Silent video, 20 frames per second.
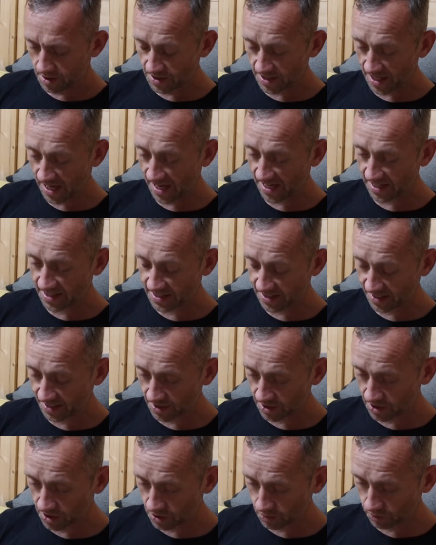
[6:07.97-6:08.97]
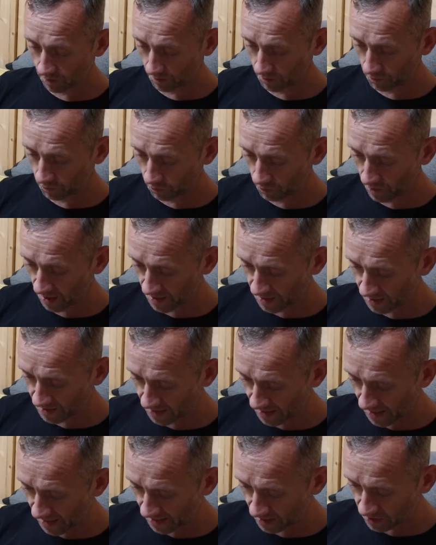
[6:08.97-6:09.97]
ace and they just swap right
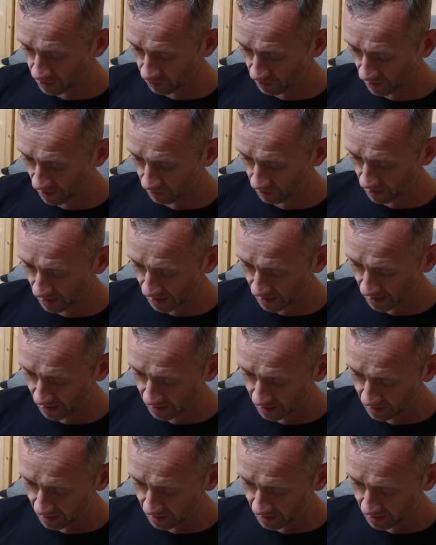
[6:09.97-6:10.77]
into ace right away.